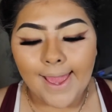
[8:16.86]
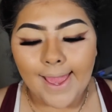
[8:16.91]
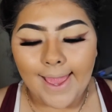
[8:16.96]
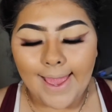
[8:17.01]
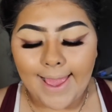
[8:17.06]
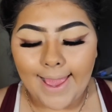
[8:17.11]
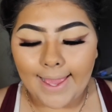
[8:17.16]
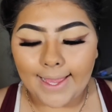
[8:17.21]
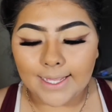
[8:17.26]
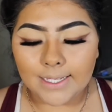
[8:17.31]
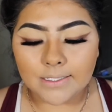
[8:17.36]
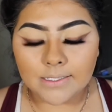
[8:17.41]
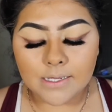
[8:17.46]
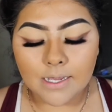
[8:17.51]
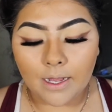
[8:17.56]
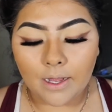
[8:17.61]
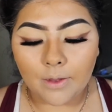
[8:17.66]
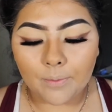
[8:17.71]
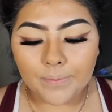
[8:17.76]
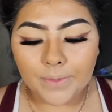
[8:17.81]
And
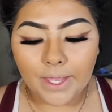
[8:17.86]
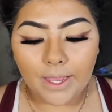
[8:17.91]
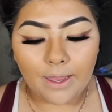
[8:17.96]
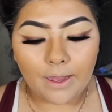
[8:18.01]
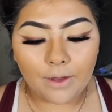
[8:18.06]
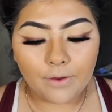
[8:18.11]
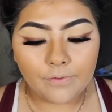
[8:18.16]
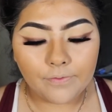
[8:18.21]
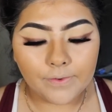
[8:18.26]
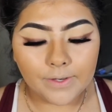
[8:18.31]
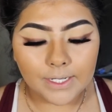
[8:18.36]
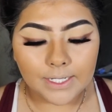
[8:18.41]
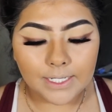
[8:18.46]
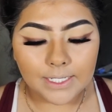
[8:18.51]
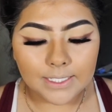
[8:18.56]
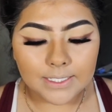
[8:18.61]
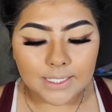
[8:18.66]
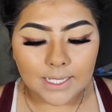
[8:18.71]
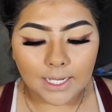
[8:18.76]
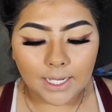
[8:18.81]
the e.l.f. one
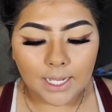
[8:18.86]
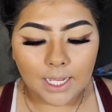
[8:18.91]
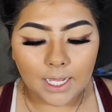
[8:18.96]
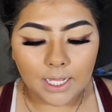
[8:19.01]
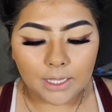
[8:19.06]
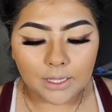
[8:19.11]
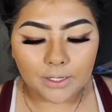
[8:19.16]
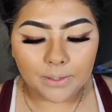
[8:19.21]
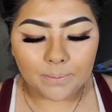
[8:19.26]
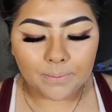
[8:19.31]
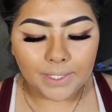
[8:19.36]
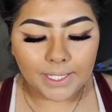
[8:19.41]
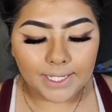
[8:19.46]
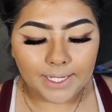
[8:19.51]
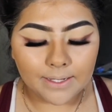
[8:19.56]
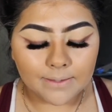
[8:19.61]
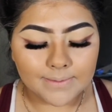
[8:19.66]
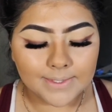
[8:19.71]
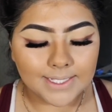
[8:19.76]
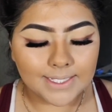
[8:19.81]
is in color
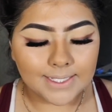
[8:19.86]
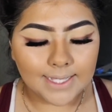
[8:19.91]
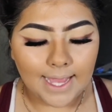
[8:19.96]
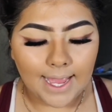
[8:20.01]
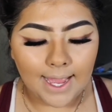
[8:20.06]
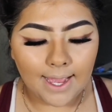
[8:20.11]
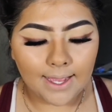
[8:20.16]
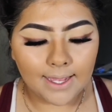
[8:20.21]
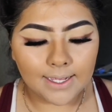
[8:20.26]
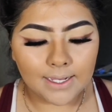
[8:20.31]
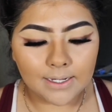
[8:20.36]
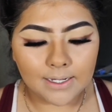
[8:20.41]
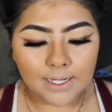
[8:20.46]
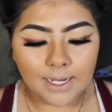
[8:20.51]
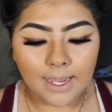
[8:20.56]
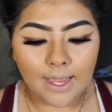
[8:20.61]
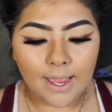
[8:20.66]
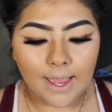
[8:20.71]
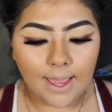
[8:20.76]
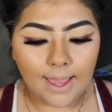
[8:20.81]
medium sand,
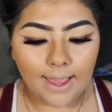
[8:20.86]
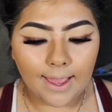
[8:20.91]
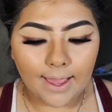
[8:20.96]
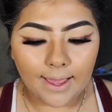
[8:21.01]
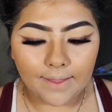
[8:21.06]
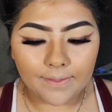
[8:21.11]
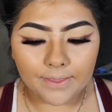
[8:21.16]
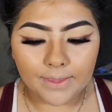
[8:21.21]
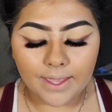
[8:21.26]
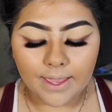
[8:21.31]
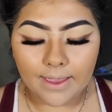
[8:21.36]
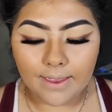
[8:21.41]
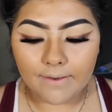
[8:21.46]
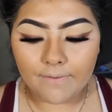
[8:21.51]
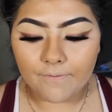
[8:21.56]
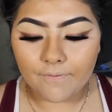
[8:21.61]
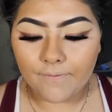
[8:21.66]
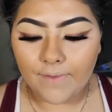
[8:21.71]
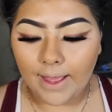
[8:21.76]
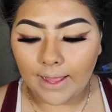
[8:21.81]
and the
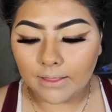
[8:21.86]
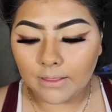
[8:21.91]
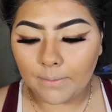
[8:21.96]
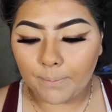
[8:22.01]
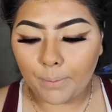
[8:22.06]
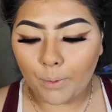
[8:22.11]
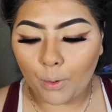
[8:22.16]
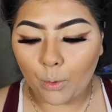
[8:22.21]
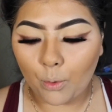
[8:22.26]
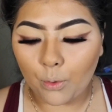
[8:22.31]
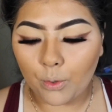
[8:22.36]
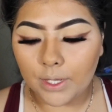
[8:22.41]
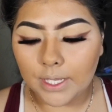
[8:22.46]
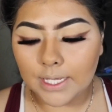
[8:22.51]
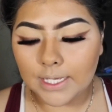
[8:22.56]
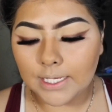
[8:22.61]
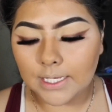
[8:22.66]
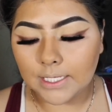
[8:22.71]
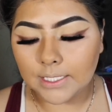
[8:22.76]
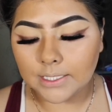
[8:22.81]
Infallible
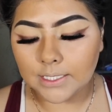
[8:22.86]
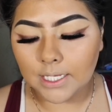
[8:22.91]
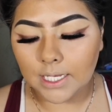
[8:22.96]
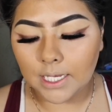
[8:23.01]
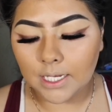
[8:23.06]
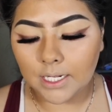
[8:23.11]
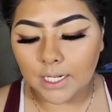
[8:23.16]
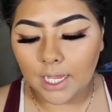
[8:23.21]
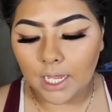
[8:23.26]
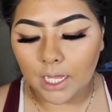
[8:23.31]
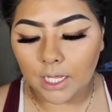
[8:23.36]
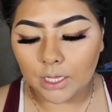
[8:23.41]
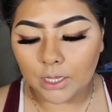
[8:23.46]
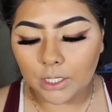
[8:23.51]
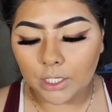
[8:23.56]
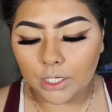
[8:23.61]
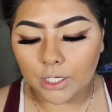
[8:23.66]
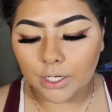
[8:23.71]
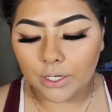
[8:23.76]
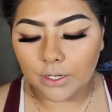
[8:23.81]
is in
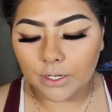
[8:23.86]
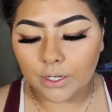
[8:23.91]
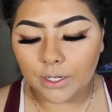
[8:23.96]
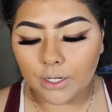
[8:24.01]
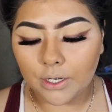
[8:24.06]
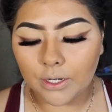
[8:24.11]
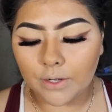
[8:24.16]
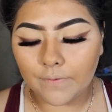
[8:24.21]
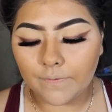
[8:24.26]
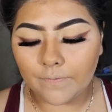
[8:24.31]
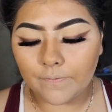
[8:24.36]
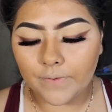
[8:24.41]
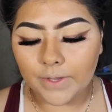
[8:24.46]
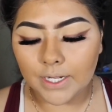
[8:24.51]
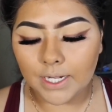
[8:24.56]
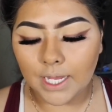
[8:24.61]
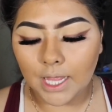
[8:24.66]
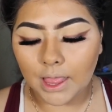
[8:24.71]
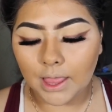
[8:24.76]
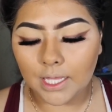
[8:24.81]
color
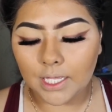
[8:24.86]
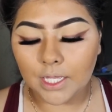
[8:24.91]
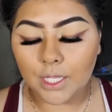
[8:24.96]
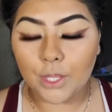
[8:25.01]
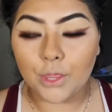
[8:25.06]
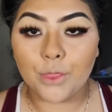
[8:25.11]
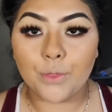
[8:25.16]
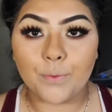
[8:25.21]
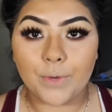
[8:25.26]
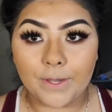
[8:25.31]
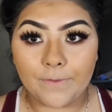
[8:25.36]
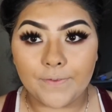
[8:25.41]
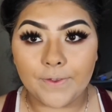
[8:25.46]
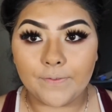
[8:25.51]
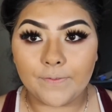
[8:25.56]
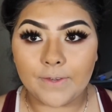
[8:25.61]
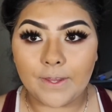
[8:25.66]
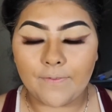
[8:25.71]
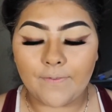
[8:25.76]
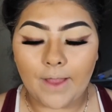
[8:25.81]
vanilla
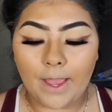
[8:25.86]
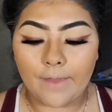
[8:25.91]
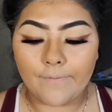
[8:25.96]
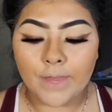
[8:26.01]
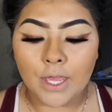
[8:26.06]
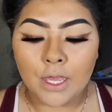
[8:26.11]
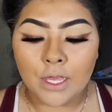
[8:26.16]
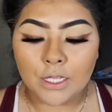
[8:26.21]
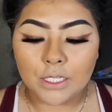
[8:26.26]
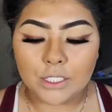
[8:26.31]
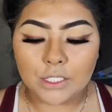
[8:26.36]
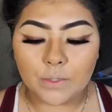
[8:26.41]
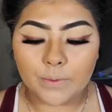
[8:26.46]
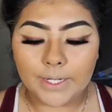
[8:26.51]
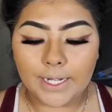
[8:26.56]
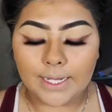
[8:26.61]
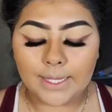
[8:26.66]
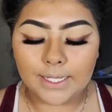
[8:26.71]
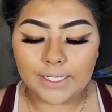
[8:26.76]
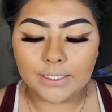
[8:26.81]
355. So what
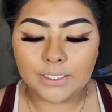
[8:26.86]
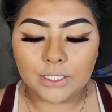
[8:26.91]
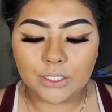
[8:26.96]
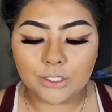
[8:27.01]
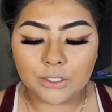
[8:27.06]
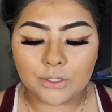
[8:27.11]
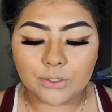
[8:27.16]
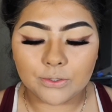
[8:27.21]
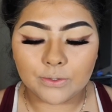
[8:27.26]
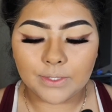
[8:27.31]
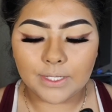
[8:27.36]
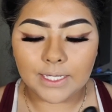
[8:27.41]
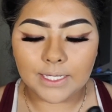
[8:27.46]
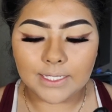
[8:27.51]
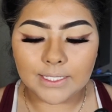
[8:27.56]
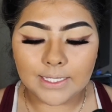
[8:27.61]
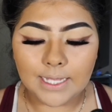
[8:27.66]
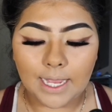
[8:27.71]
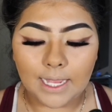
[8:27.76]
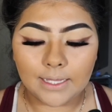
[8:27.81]
I like to do
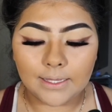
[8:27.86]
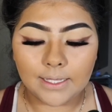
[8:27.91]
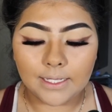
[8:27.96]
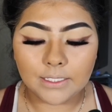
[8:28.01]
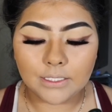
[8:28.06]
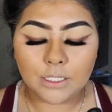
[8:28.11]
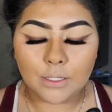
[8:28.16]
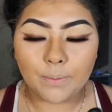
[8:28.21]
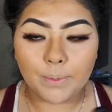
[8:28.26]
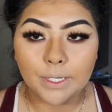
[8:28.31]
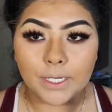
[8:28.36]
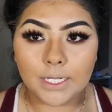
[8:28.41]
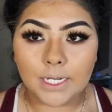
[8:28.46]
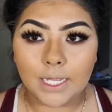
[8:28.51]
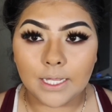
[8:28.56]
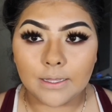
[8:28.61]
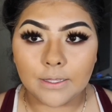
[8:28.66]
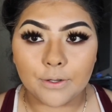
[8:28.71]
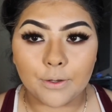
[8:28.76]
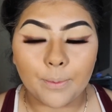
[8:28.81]
is I like to put
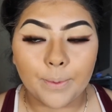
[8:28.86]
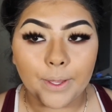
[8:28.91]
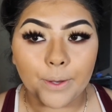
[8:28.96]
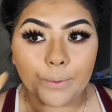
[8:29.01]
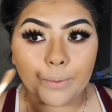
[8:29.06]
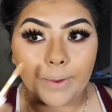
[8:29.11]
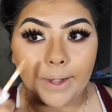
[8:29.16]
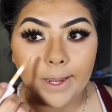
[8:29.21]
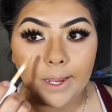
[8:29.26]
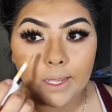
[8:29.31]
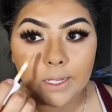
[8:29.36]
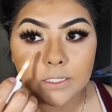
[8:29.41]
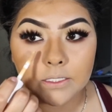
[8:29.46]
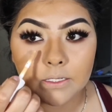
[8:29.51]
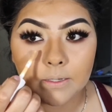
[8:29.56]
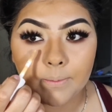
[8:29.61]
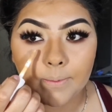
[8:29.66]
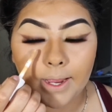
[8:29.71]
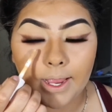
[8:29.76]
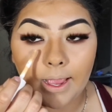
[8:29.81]
a little bit right
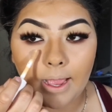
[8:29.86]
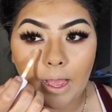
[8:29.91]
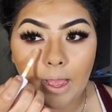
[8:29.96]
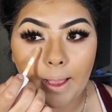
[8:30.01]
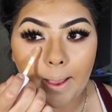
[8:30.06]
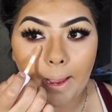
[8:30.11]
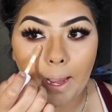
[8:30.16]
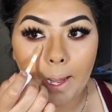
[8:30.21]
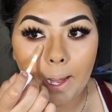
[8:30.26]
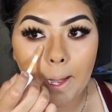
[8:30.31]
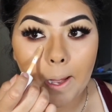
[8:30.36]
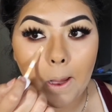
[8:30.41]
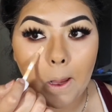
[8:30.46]
under my eye.